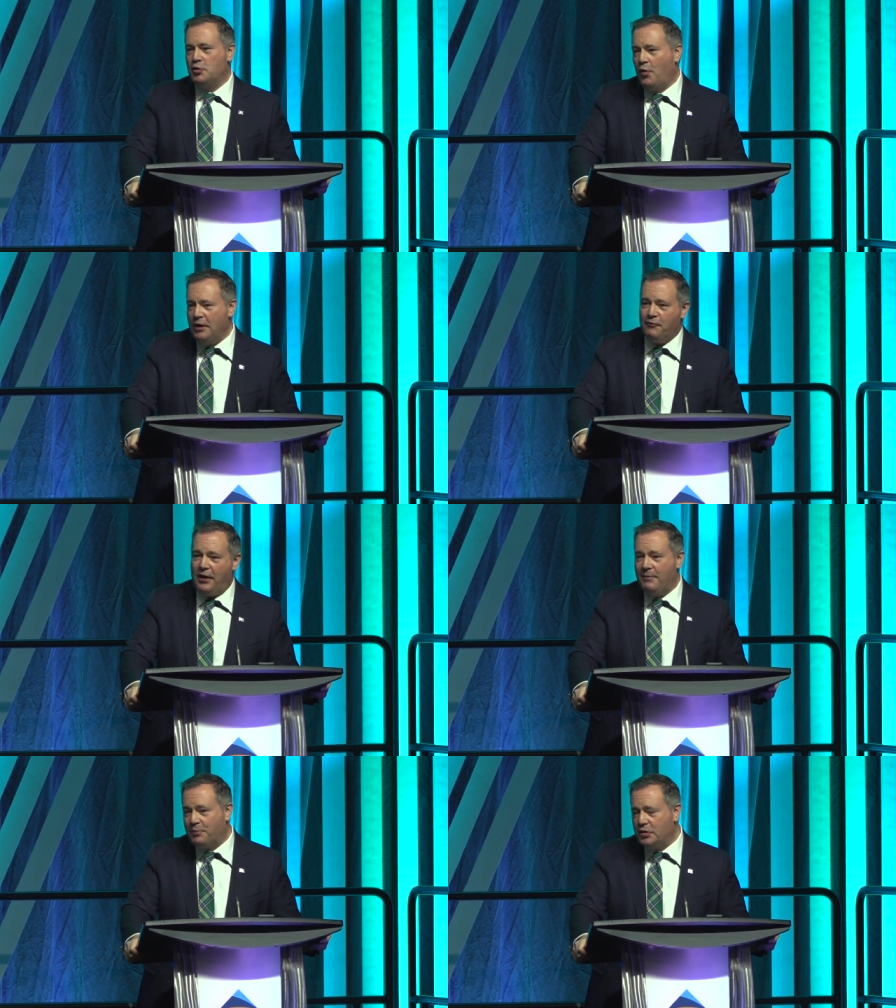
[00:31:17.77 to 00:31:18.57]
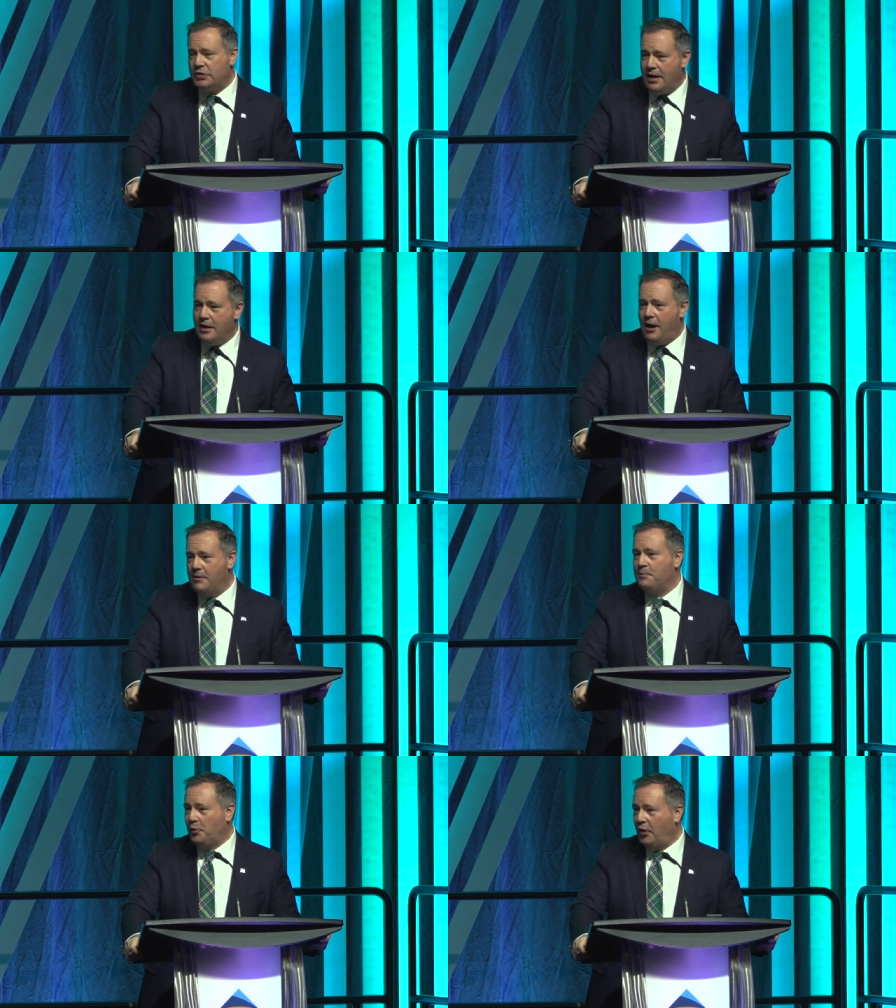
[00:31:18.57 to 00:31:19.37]
25%
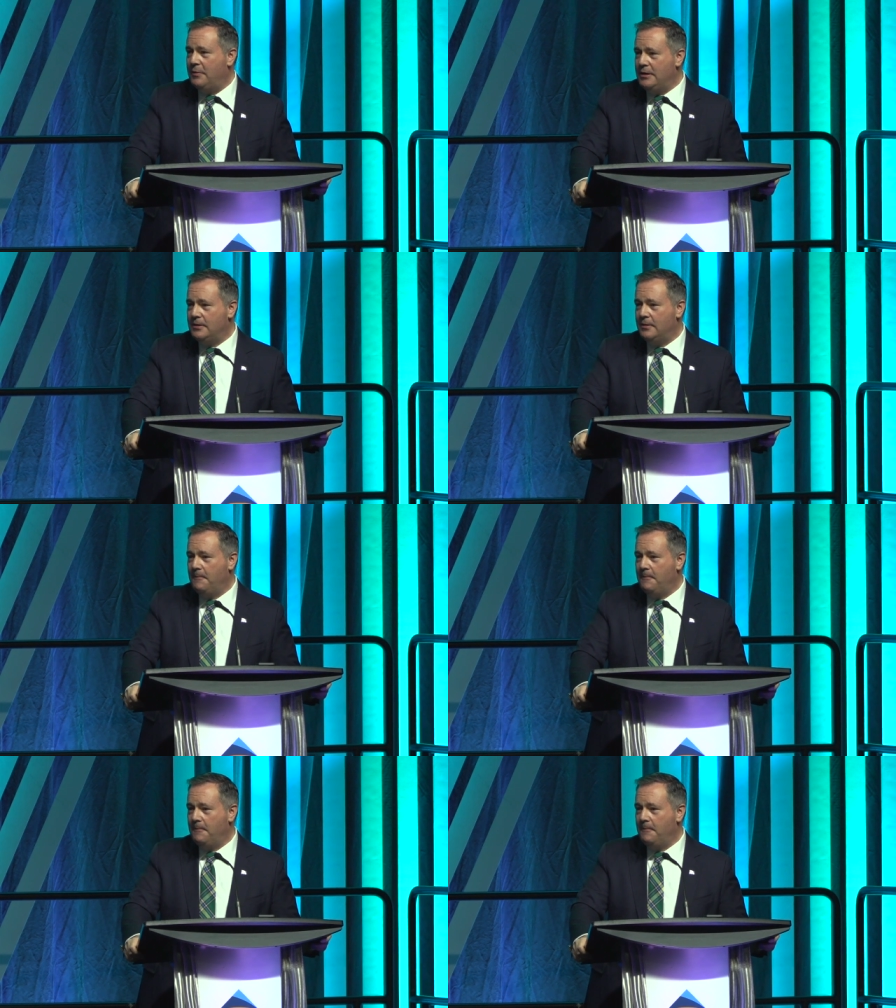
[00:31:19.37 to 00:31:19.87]
unemployment